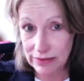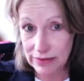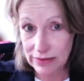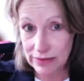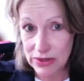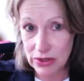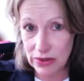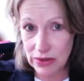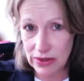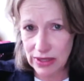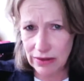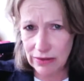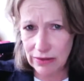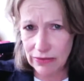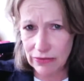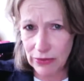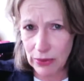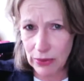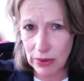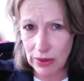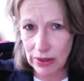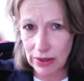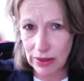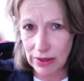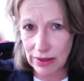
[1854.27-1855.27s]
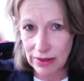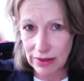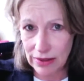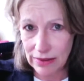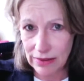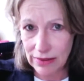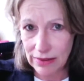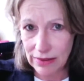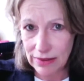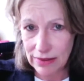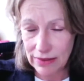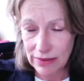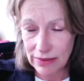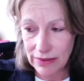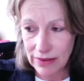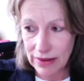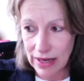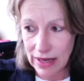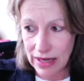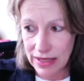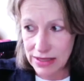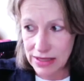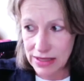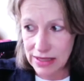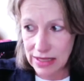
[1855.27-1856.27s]
So therefore,
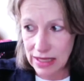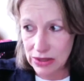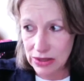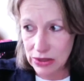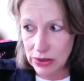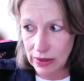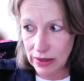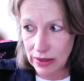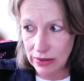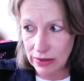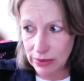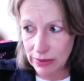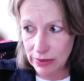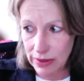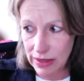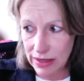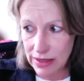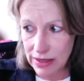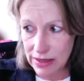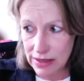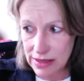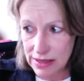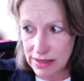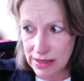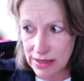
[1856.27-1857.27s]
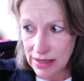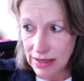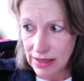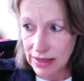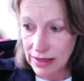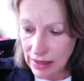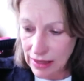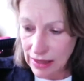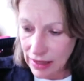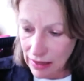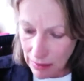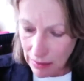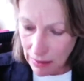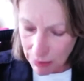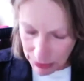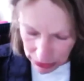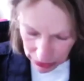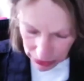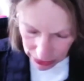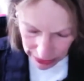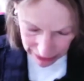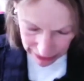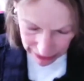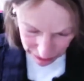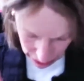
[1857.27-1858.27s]
I said to arthritis, get up, you
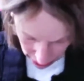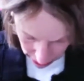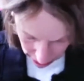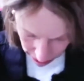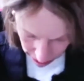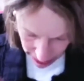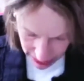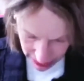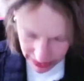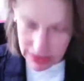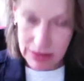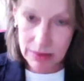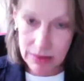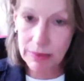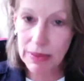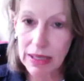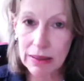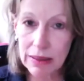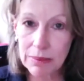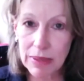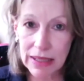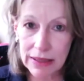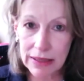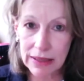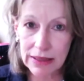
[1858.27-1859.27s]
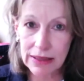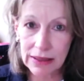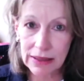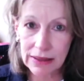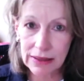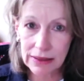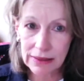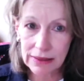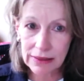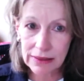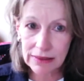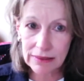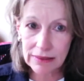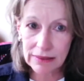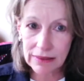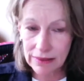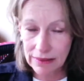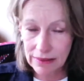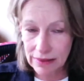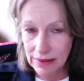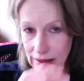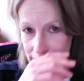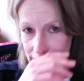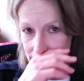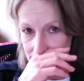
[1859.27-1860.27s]
have no right to my body.
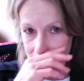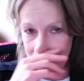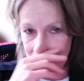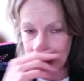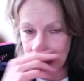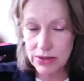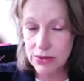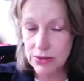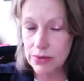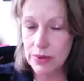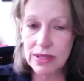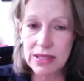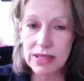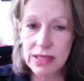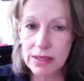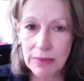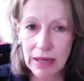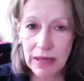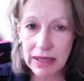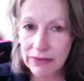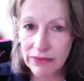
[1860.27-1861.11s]
Arthritis runs in my